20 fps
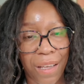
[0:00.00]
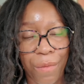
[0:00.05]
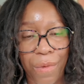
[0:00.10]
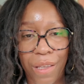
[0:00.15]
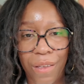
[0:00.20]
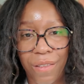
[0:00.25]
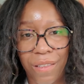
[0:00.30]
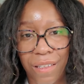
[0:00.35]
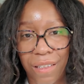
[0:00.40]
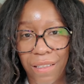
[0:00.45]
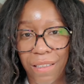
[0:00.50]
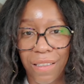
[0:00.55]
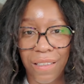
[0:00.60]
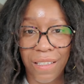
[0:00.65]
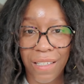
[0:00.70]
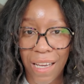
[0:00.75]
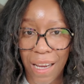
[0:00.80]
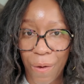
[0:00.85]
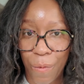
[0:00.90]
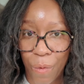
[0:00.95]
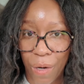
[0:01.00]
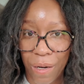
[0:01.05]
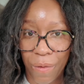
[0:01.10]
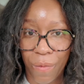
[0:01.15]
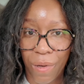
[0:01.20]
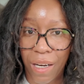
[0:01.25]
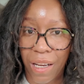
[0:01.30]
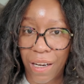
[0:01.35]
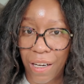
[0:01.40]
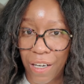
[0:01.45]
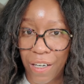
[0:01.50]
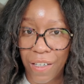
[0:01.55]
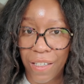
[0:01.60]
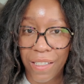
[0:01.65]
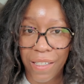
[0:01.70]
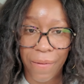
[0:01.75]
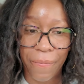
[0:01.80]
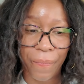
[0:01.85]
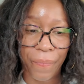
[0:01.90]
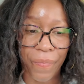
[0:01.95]
I've been using this since day one when I
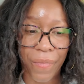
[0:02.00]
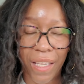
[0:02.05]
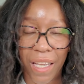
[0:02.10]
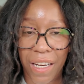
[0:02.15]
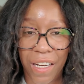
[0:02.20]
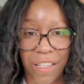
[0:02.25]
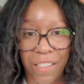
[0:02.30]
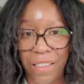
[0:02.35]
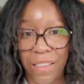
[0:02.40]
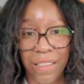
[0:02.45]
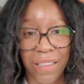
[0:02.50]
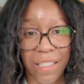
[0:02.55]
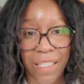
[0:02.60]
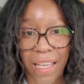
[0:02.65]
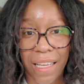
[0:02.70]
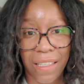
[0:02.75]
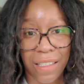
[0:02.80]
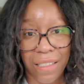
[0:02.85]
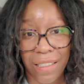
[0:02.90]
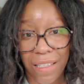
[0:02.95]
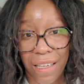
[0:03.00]
learned, and I just decided to